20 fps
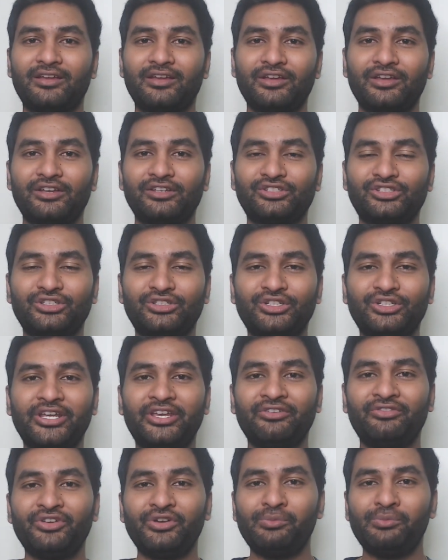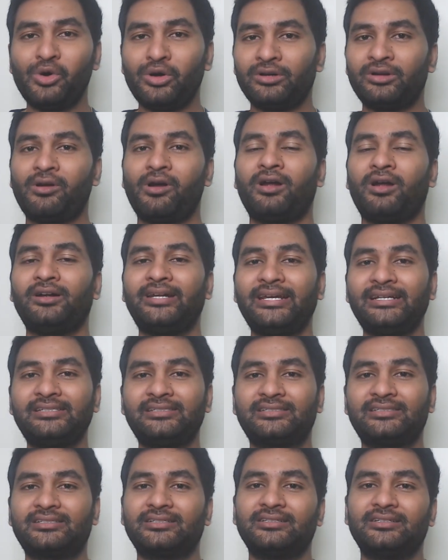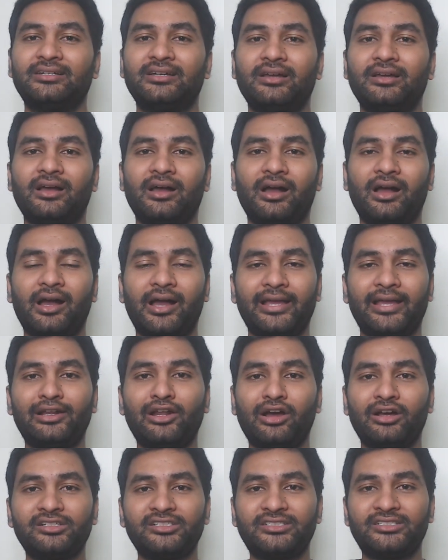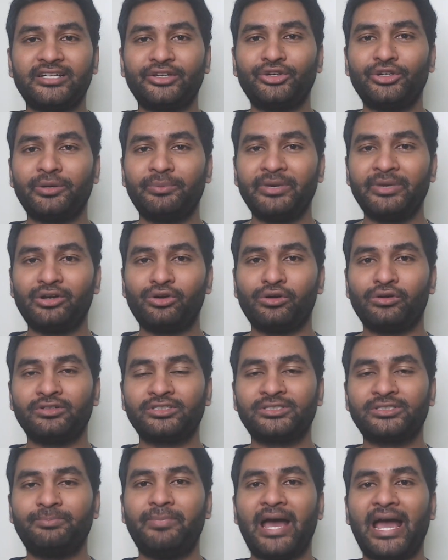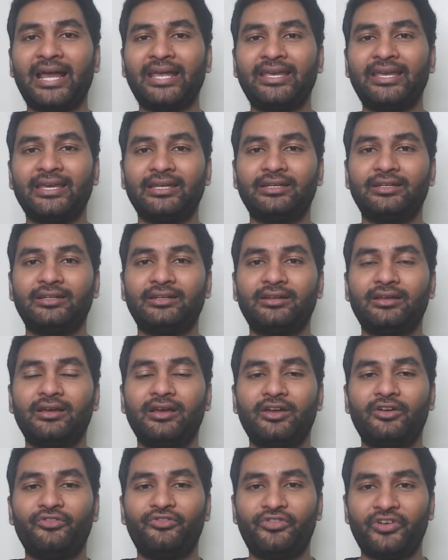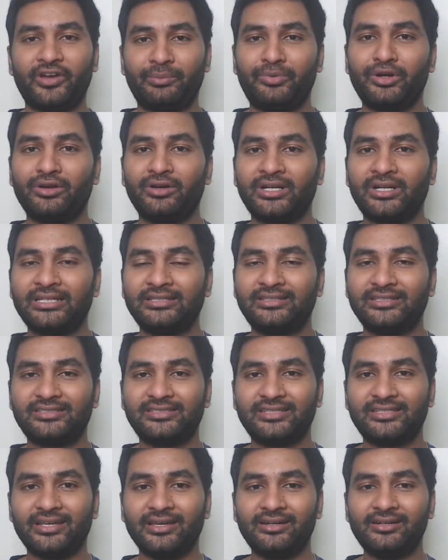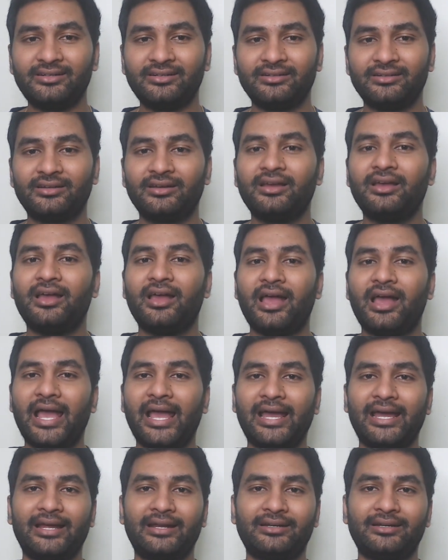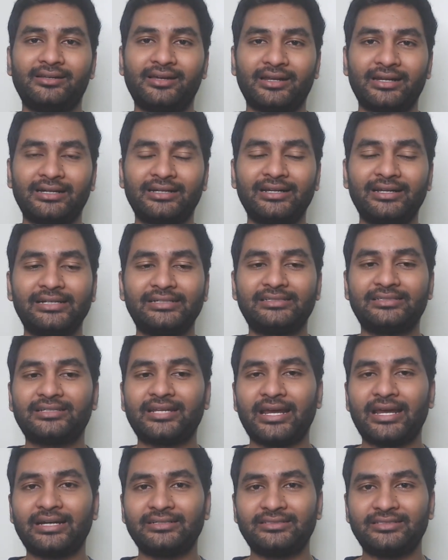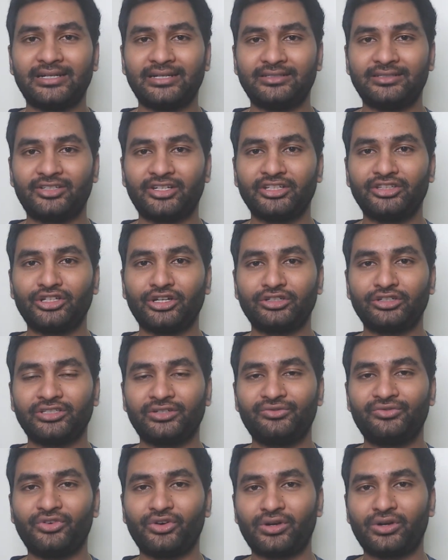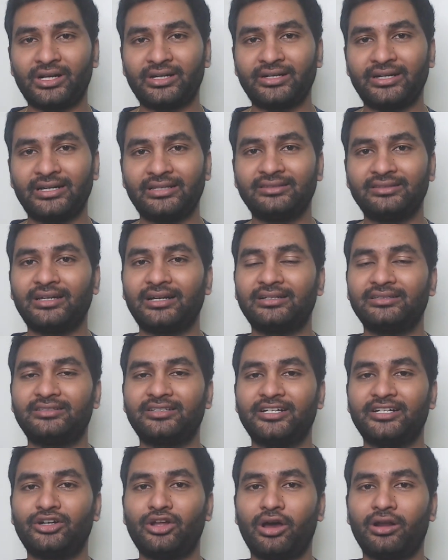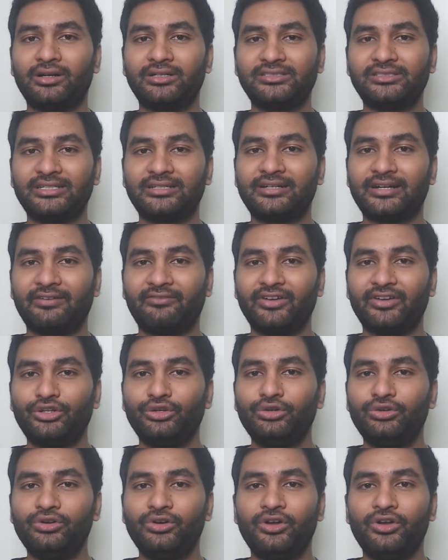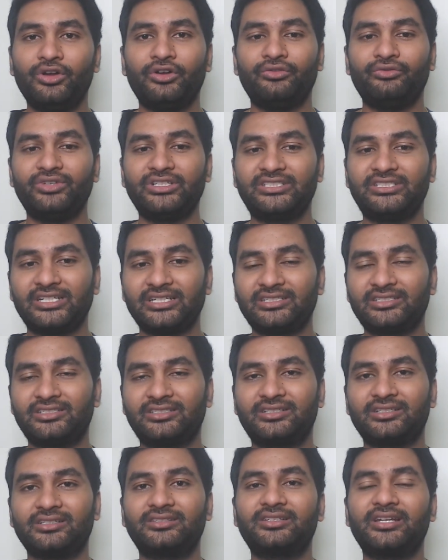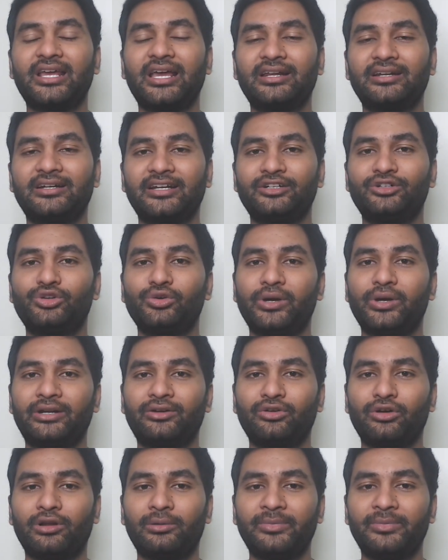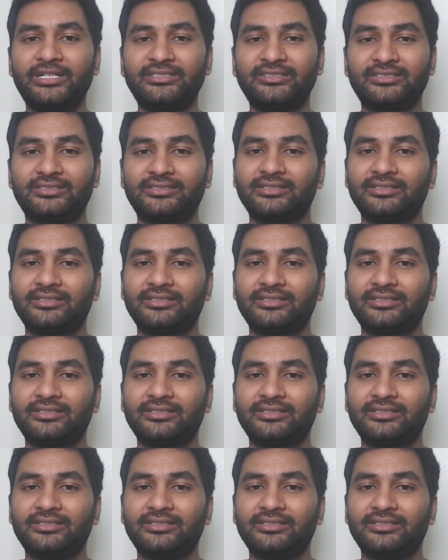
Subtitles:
So to give you more context, I launched a Udemy course back in February this year, and currently it stands at $3,433 in revenue with just 302 enrollments.